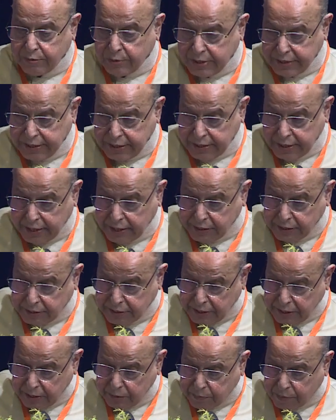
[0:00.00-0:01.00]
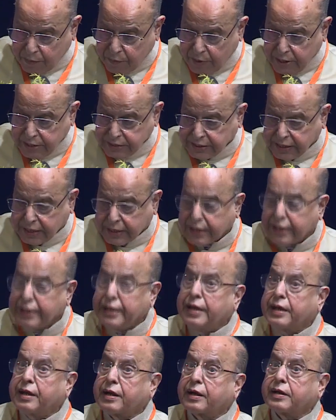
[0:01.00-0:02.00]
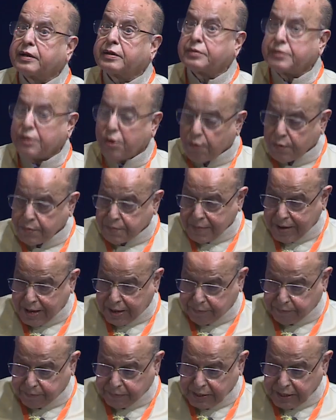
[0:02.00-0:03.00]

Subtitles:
2019, provides a clear roadmap